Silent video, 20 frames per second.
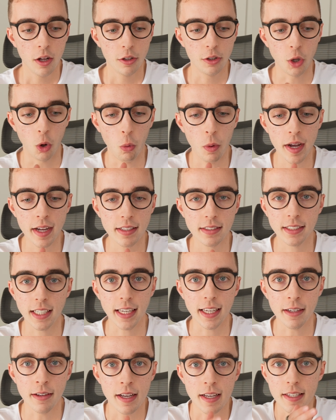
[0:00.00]
The way
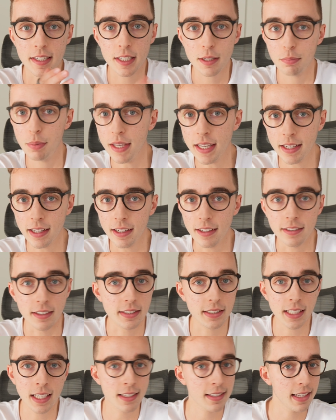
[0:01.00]
they speak, the
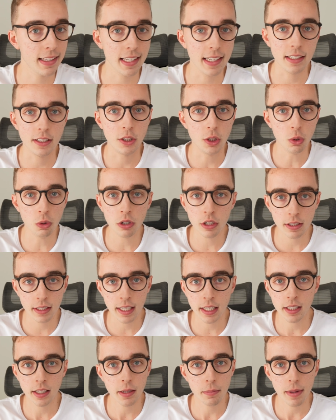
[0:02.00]
things that they do on a
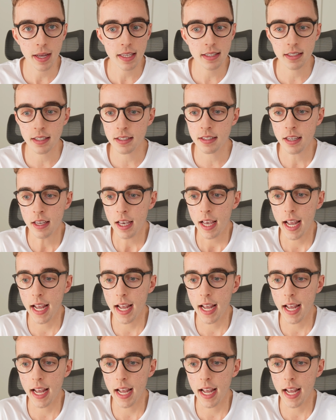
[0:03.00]
day-to-day basis